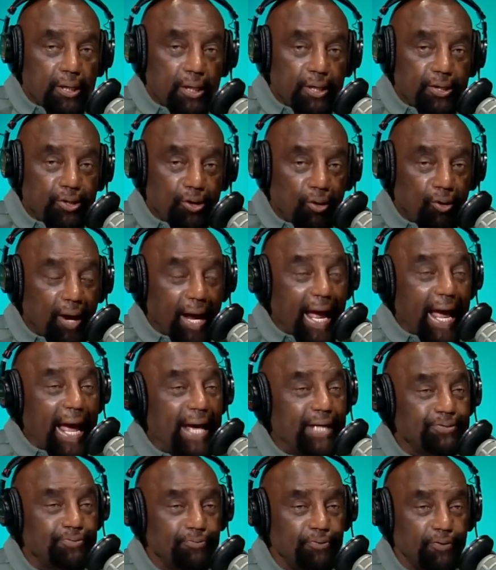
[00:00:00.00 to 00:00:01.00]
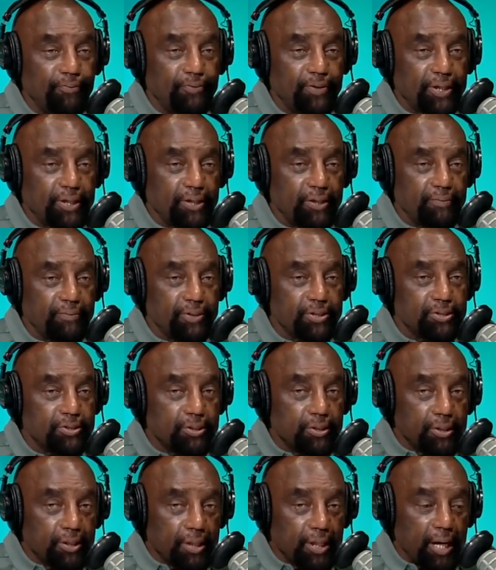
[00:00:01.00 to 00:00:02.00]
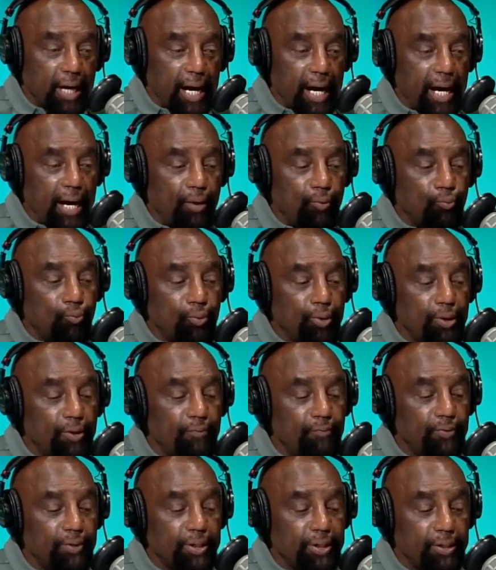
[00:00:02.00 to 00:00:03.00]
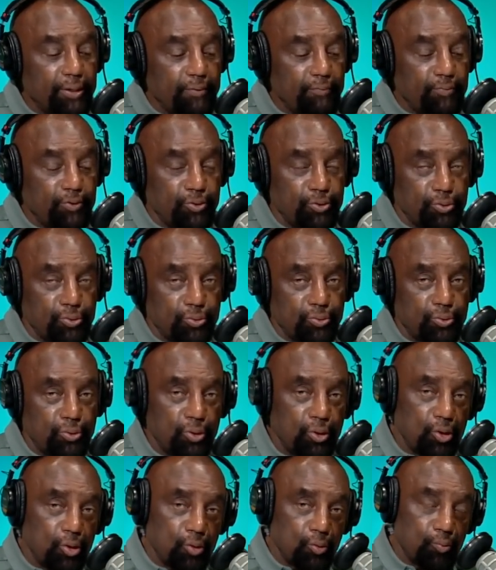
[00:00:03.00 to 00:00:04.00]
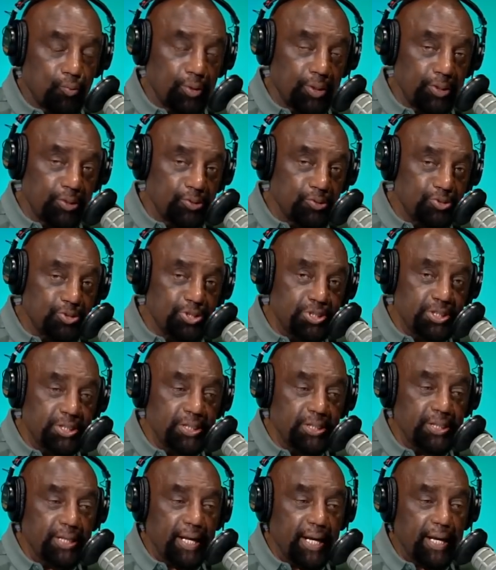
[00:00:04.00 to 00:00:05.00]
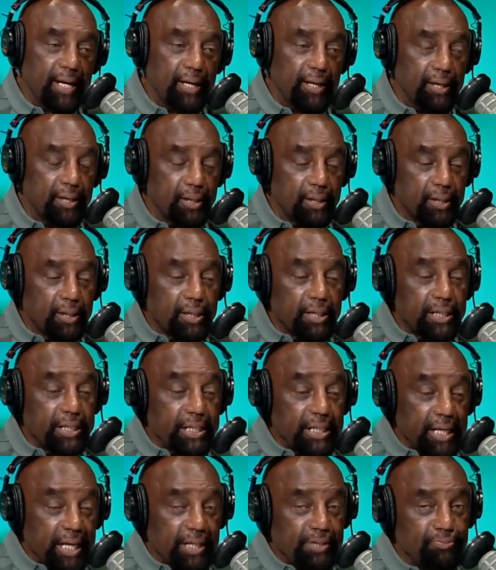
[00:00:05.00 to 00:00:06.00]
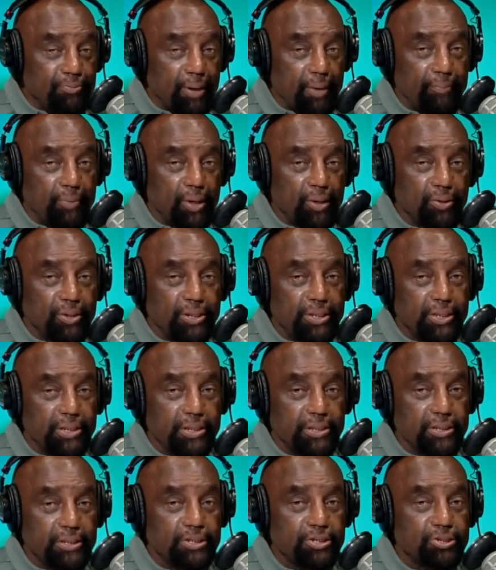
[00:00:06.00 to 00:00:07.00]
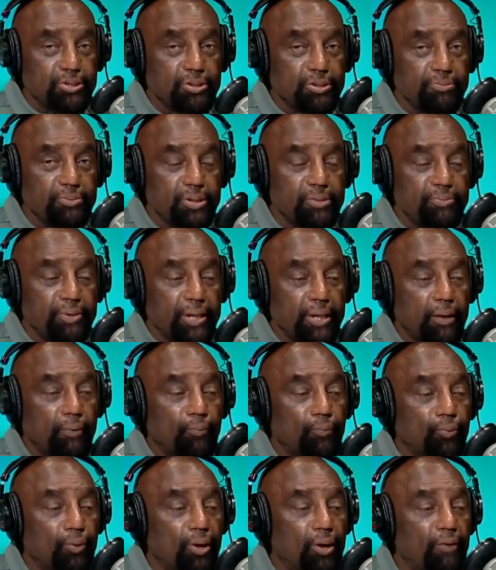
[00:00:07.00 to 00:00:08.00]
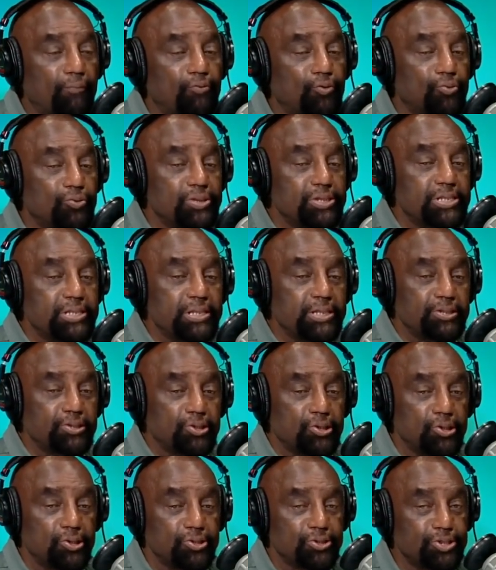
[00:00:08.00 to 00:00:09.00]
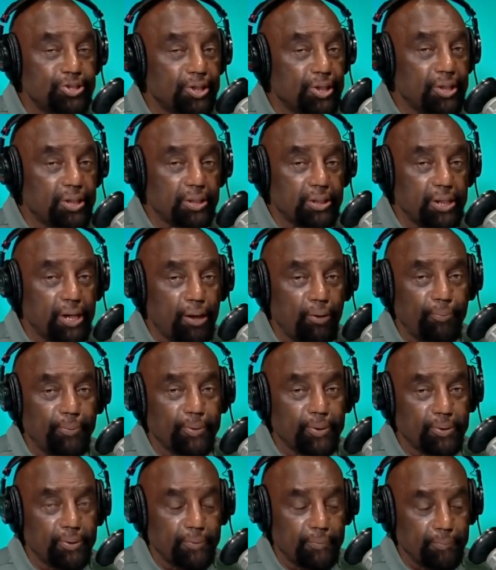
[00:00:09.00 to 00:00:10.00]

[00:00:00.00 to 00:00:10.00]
Don't ask for forgiveness. God will forgive you when you see that. Yes, my mother did this to me, but I'm wrong for resenting her. She couldn't help it.